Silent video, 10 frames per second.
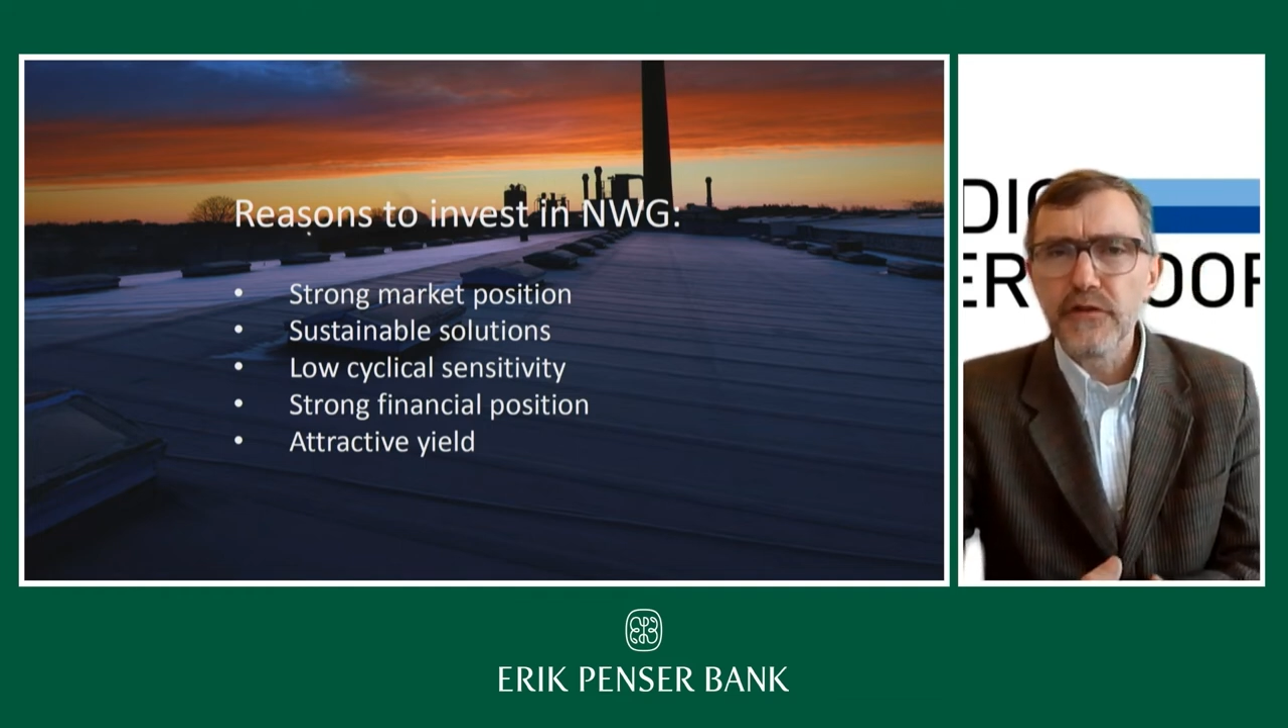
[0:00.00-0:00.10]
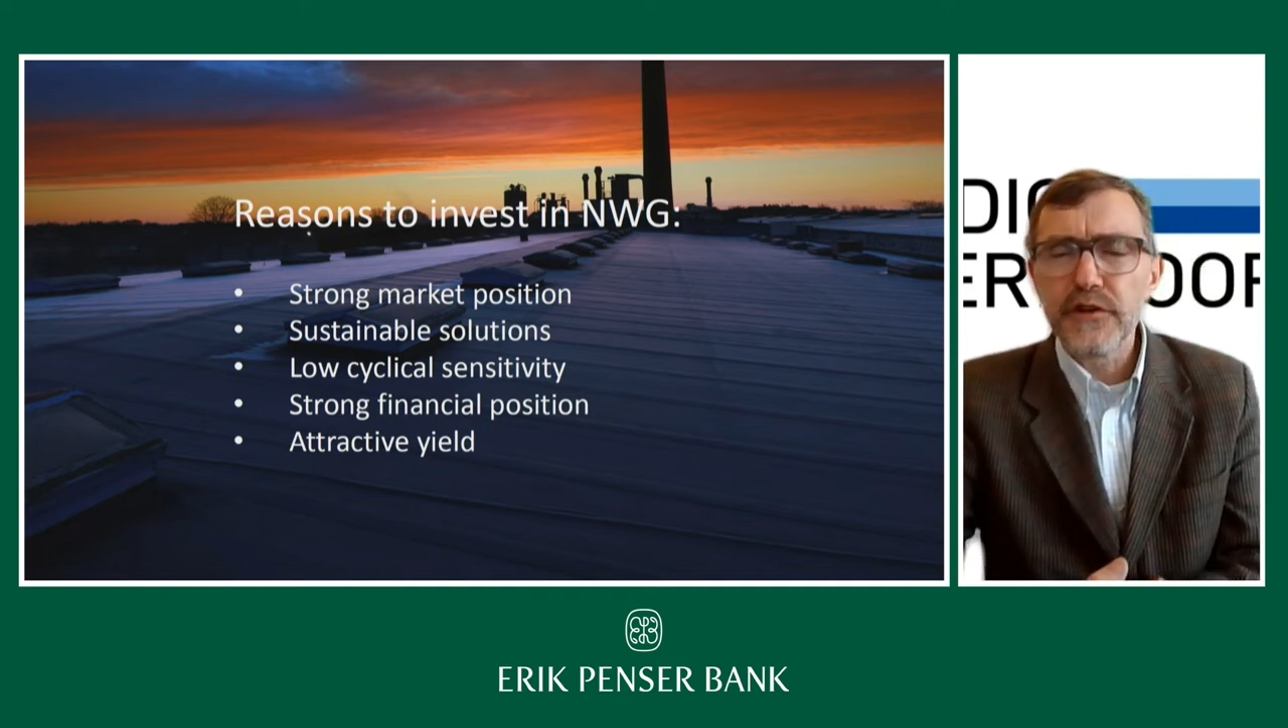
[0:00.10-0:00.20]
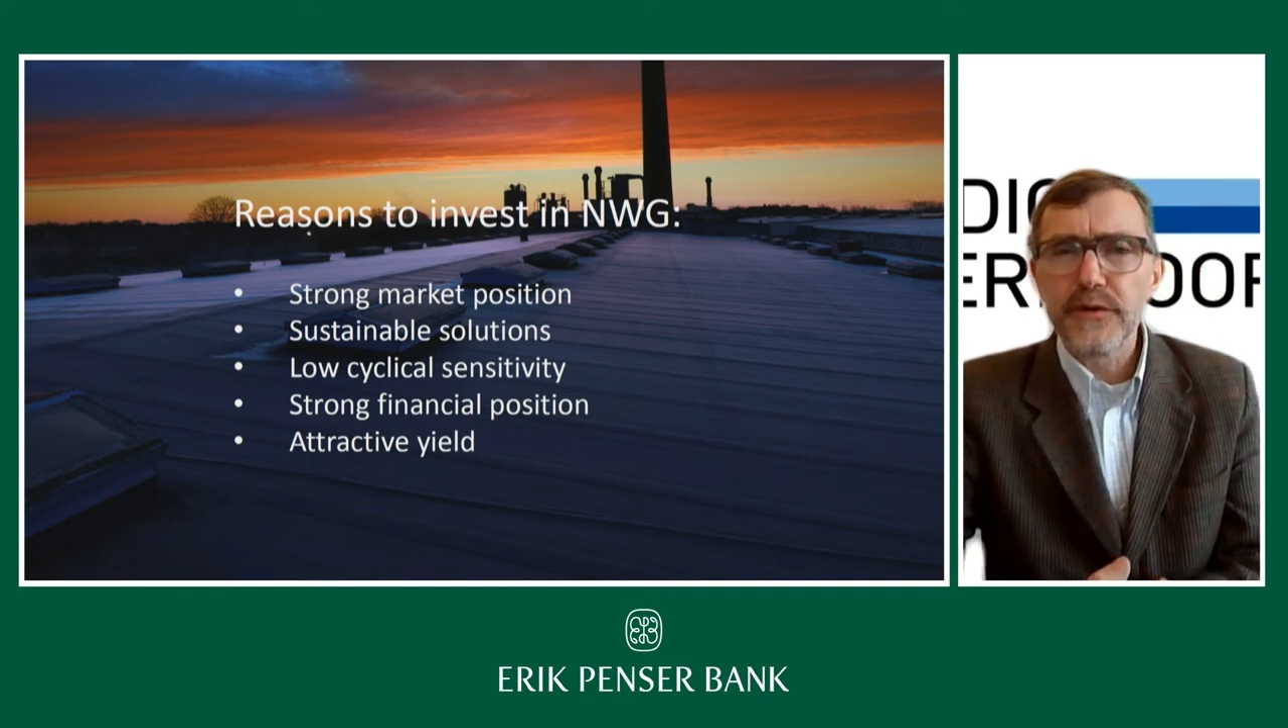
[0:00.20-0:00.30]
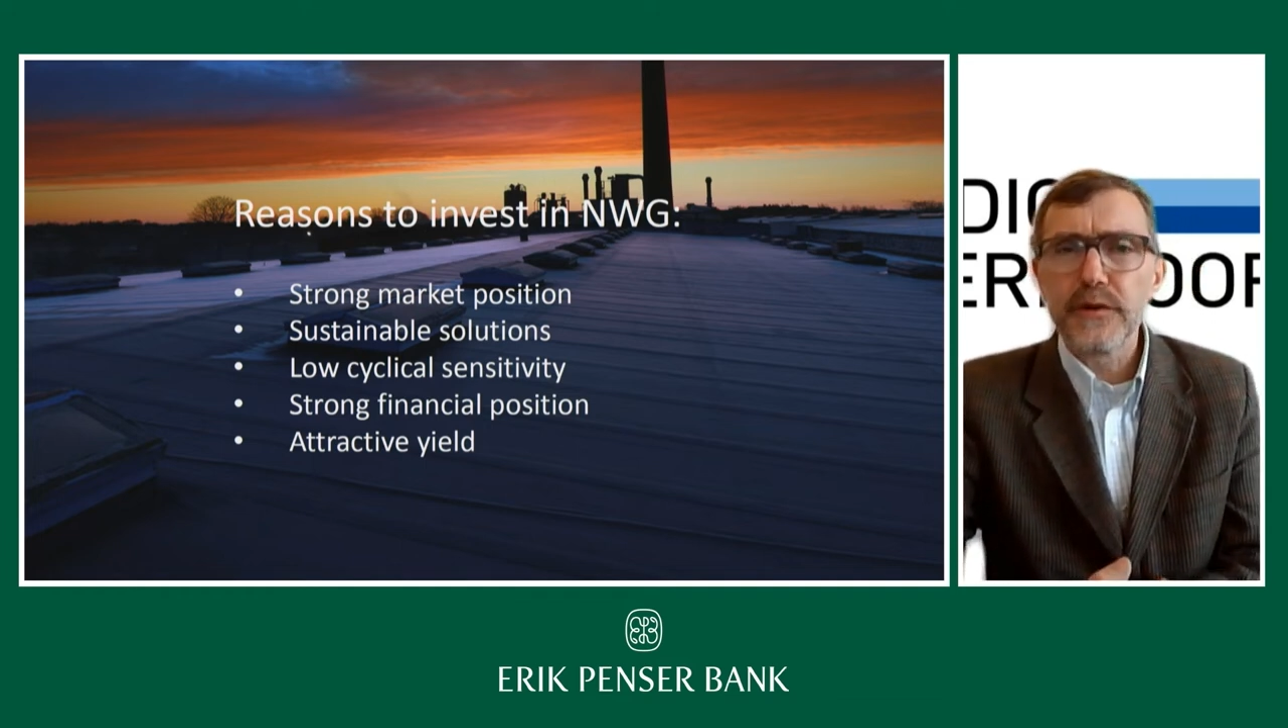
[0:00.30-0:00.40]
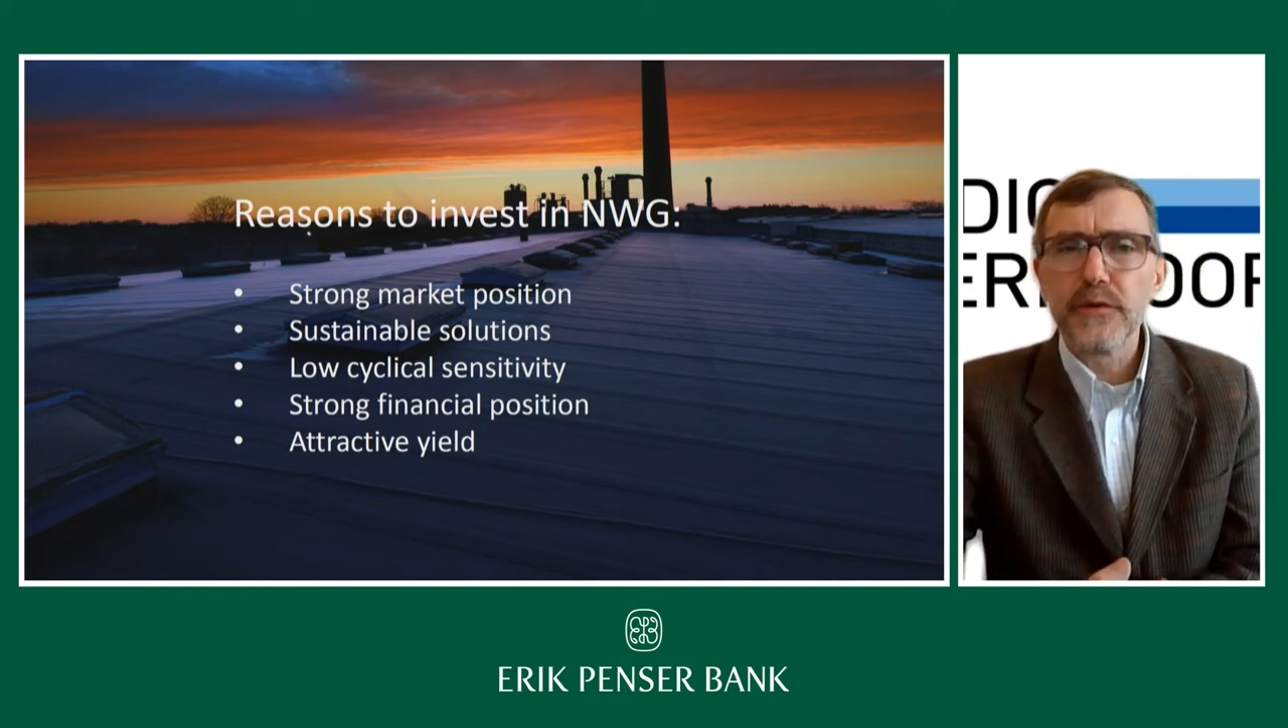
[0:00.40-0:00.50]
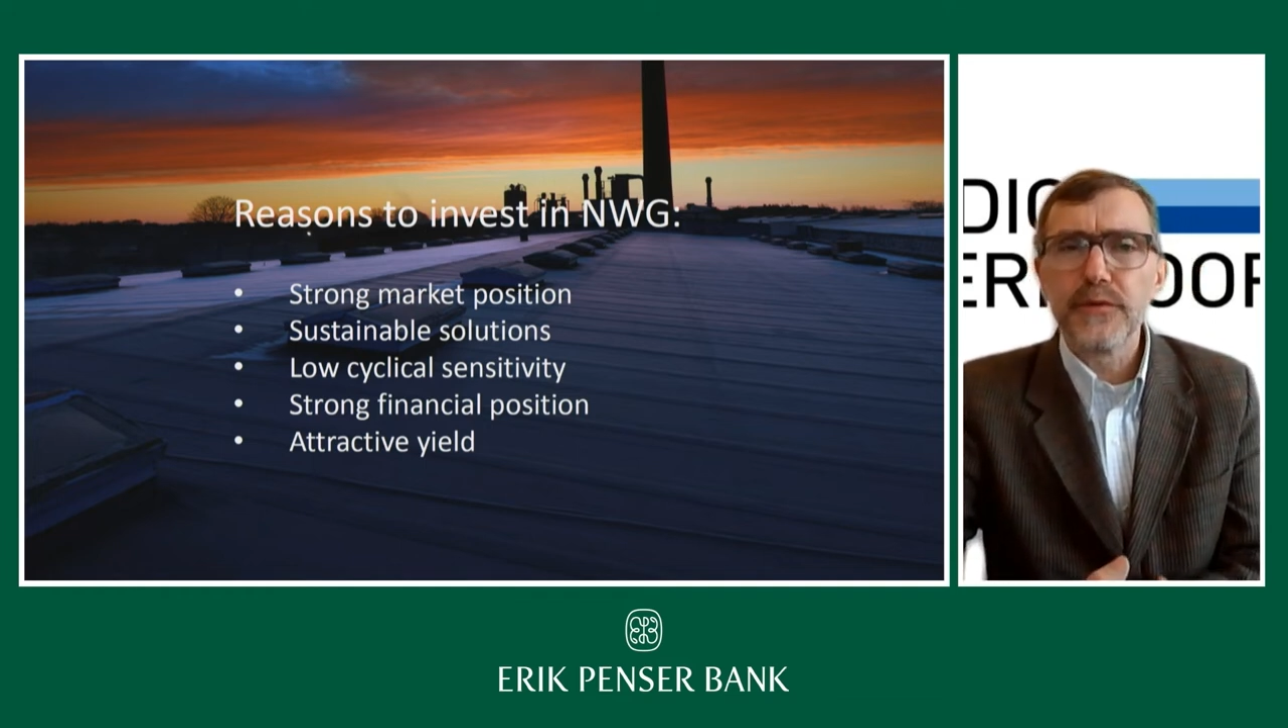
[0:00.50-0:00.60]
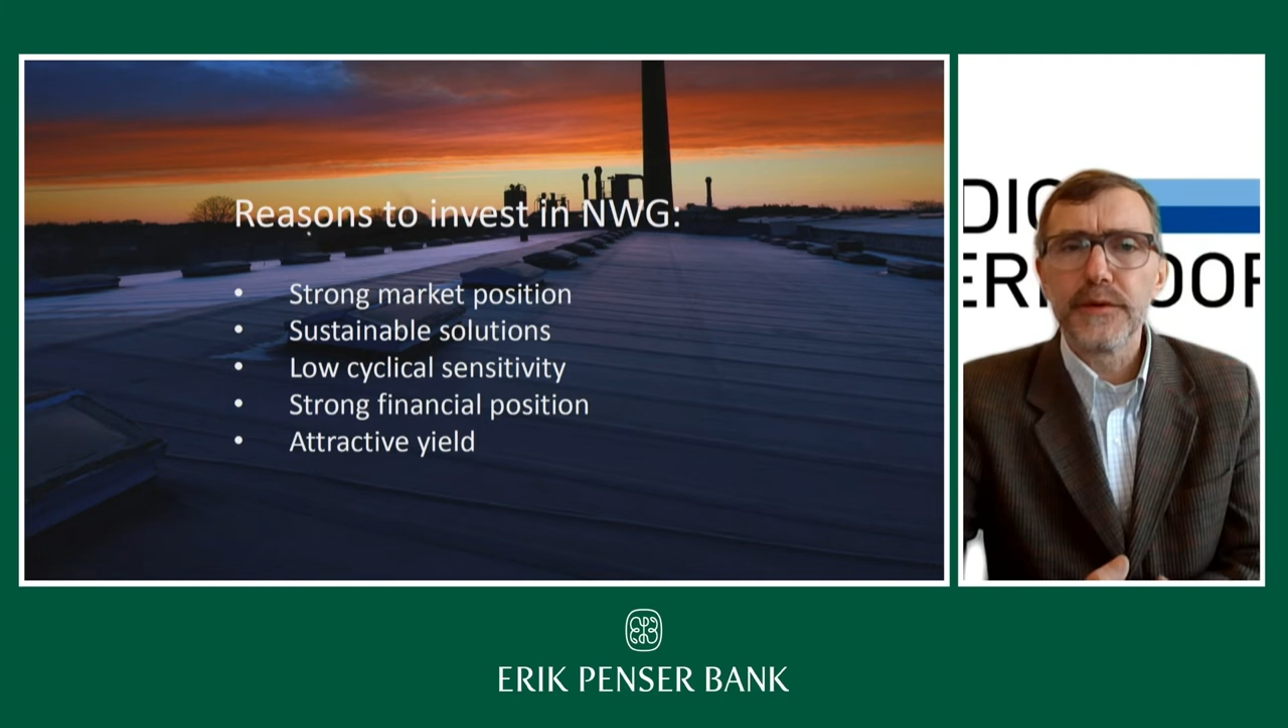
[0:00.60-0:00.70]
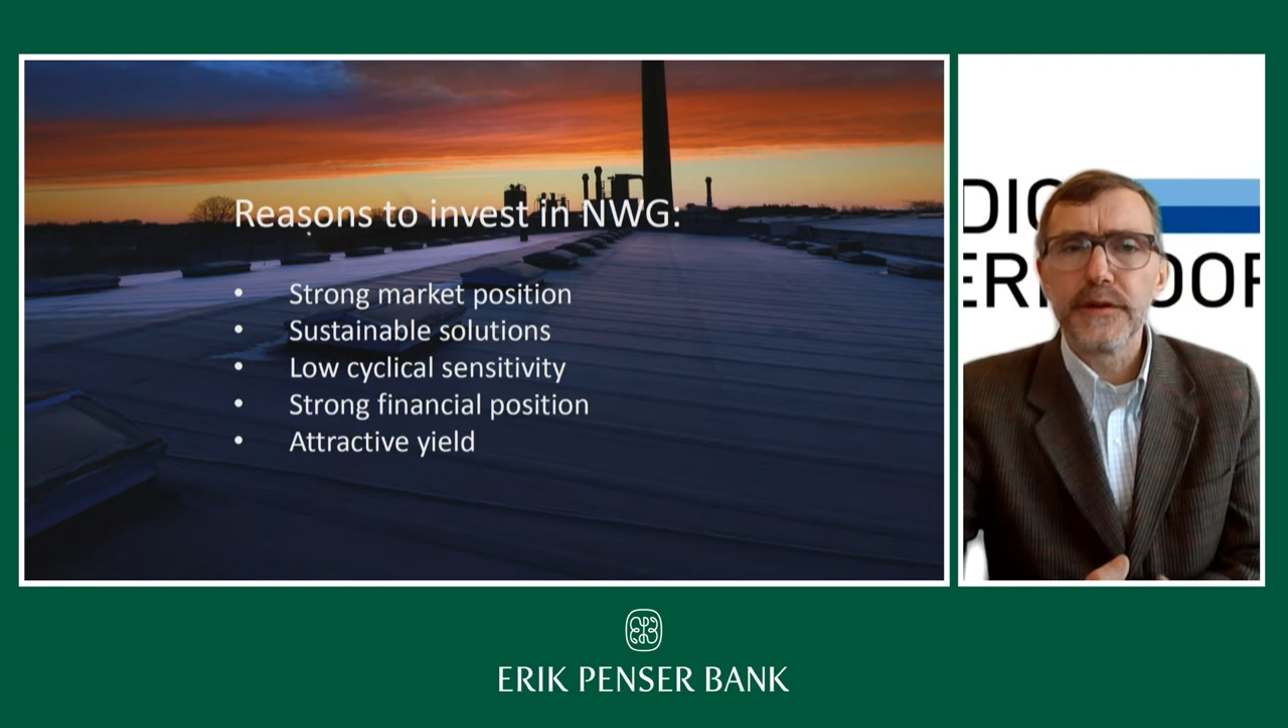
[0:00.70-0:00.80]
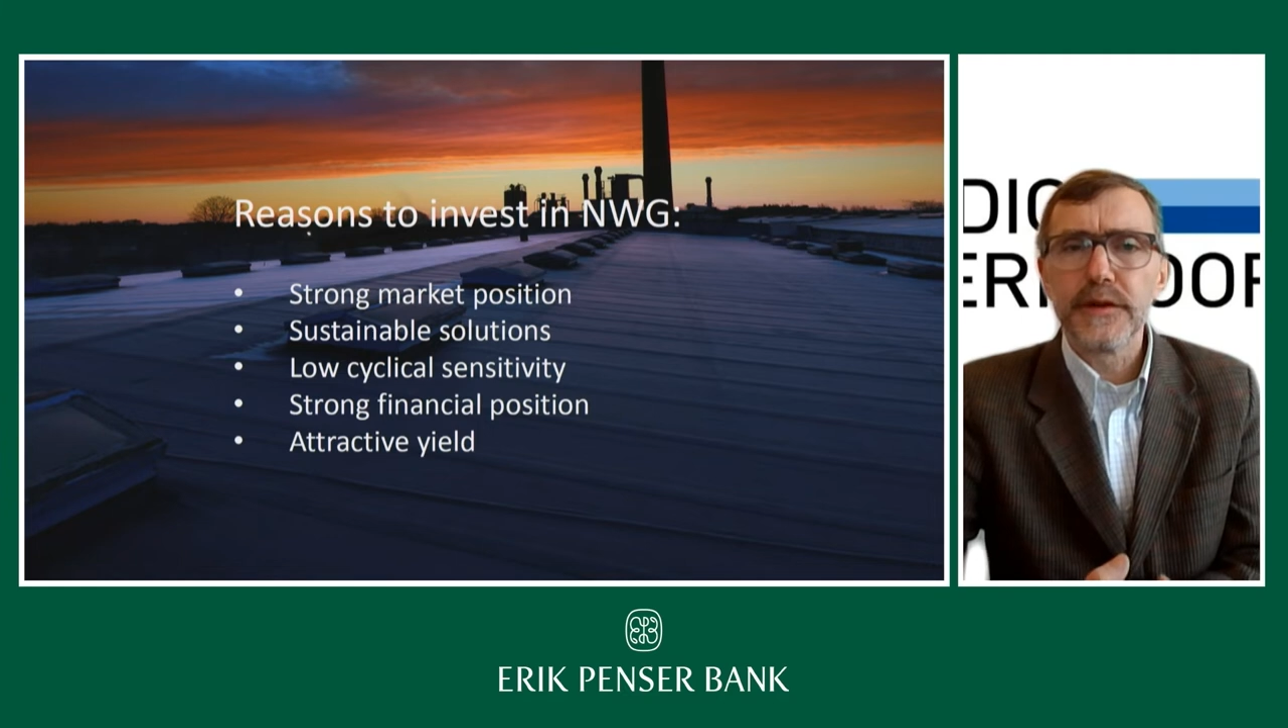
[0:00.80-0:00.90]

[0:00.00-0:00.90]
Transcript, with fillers: a shareholder in,